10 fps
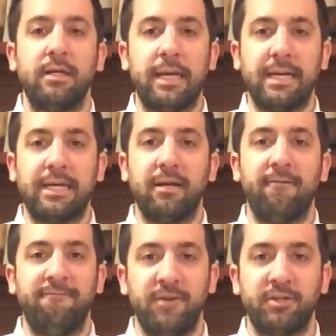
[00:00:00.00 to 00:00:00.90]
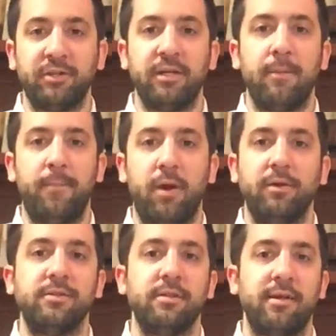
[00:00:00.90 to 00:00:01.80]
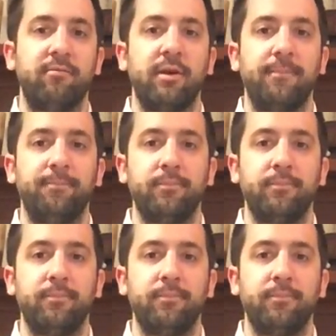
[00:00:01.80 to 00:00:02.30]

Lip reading: Connecticut officially abolished slavery.